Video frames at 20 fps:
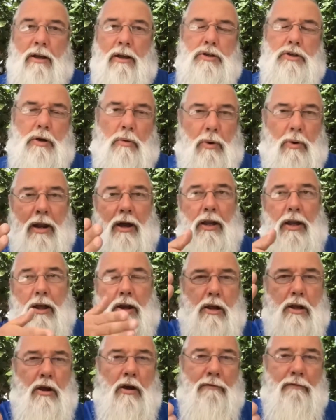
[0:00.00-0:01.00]
So when I go
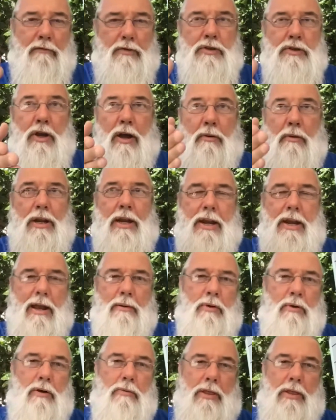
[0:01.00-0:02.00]
to conference, I want to
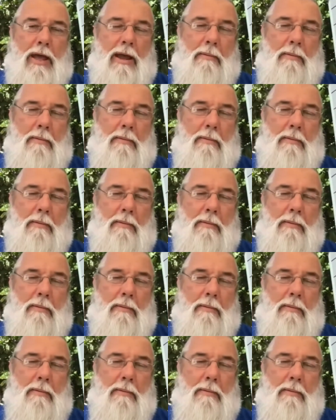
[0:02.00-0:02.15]
network with